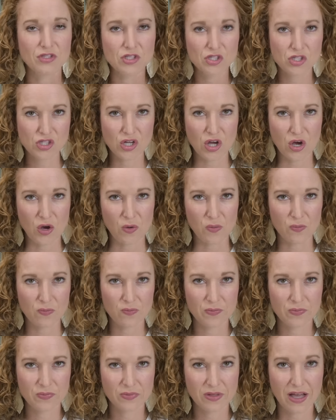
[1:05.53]
So
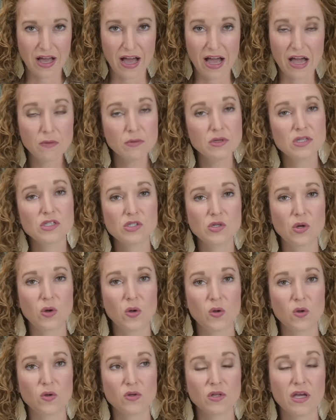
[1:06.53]
I was
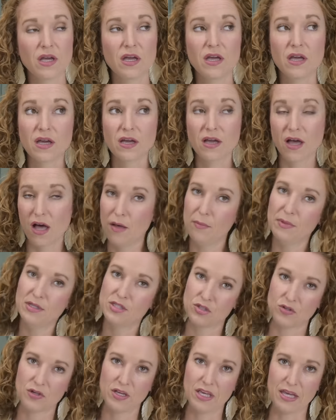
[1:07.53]
told
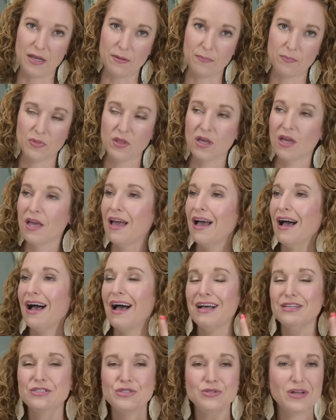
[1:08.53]
comments are key.
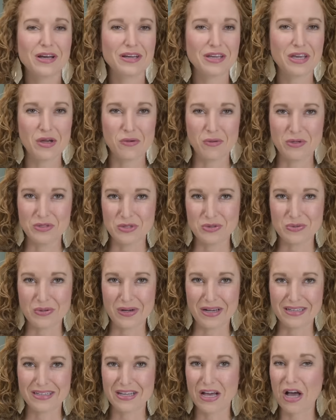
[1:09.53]
I do not care what you
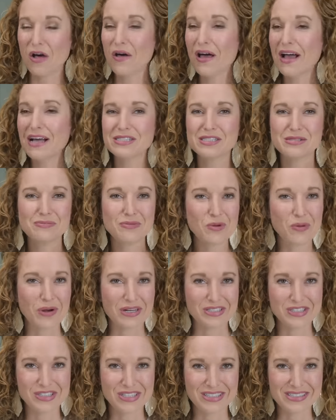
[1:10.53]
write. I'll ask some
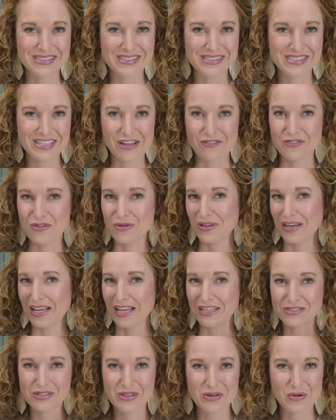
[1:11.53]
questions. If you can
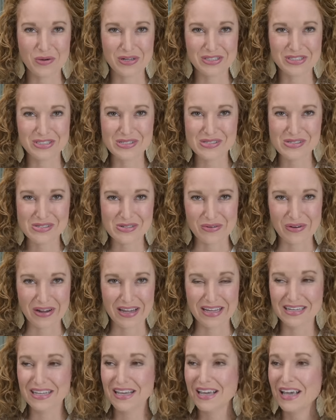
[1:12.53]
answer the questions,
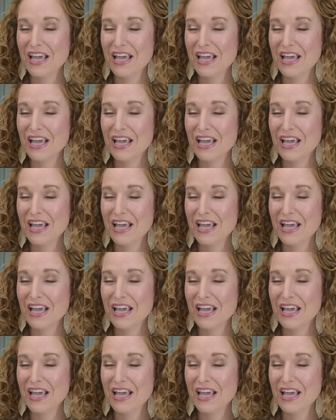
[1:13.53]
great.